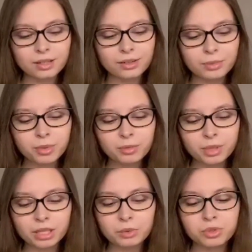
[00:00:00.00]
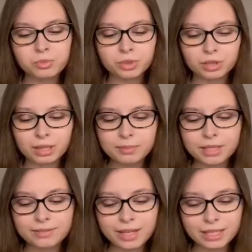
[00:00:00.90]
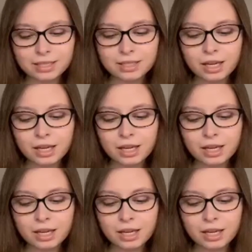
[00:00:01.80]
a republic was proclaimed in Venice,